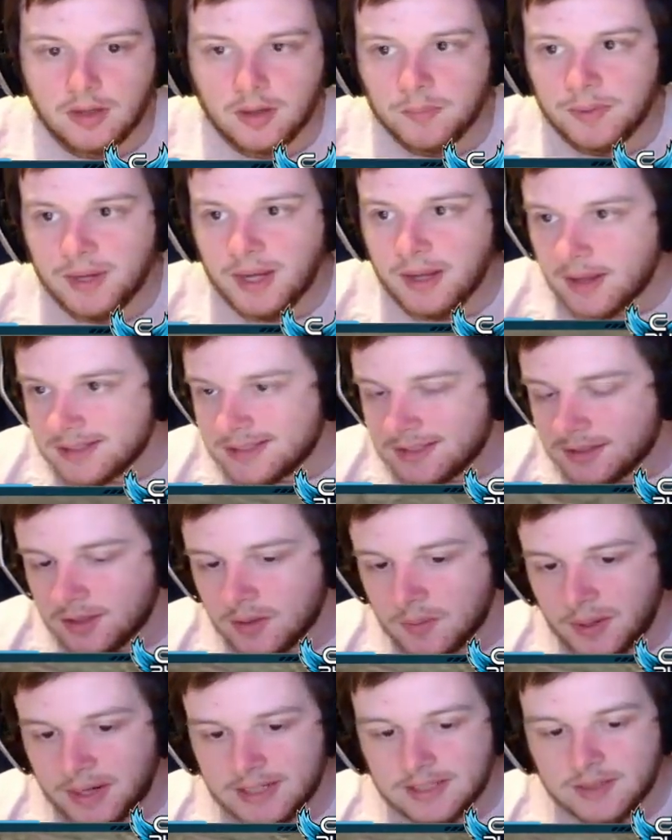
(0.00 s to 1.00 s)
But yeah, it's a good
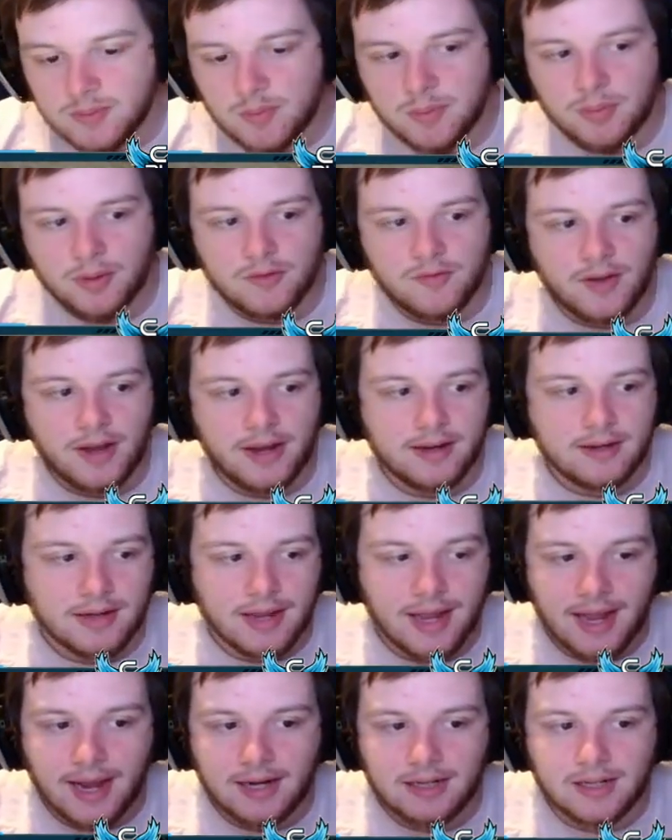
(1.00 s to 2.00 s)
way to get people off height.
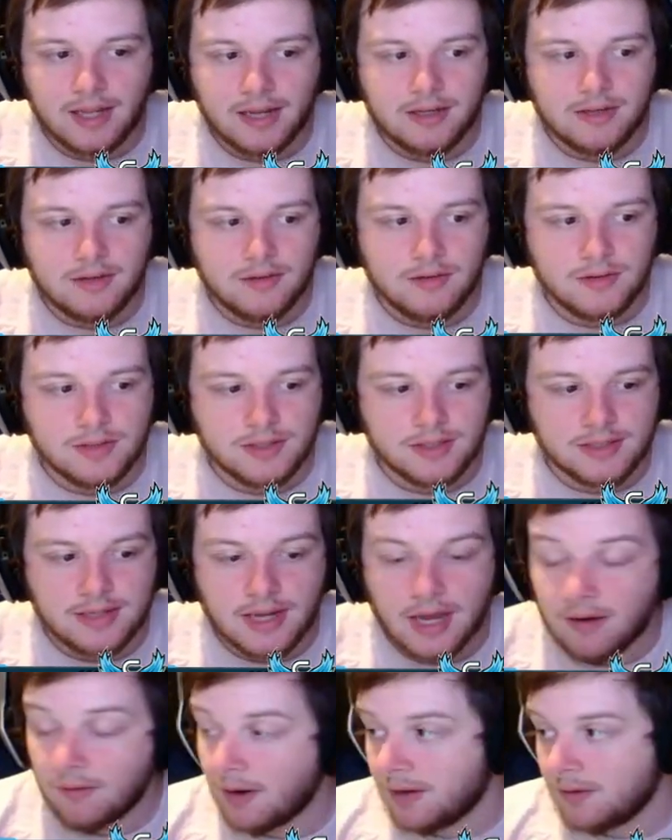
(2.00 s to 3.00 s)
Act like you're just
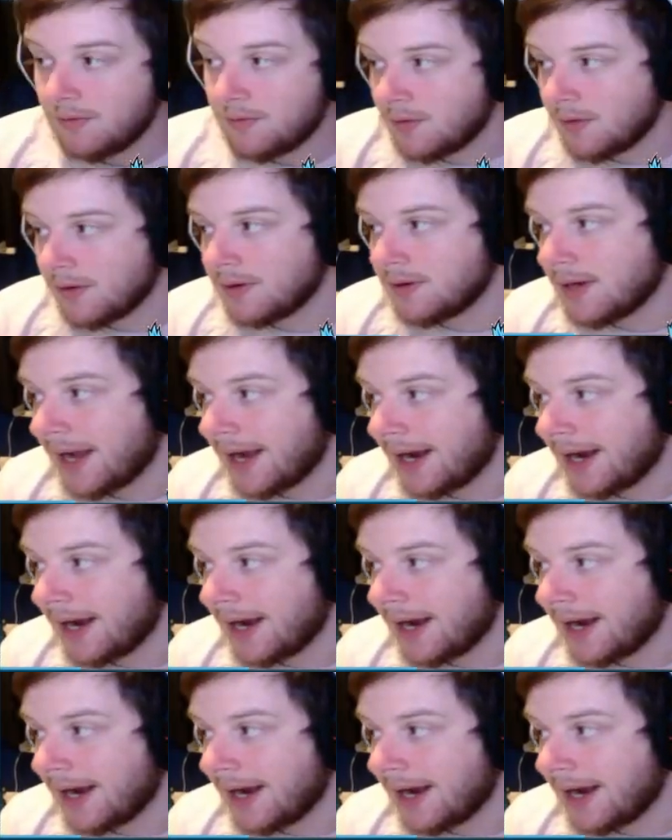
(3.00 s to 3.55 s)
not ready for it.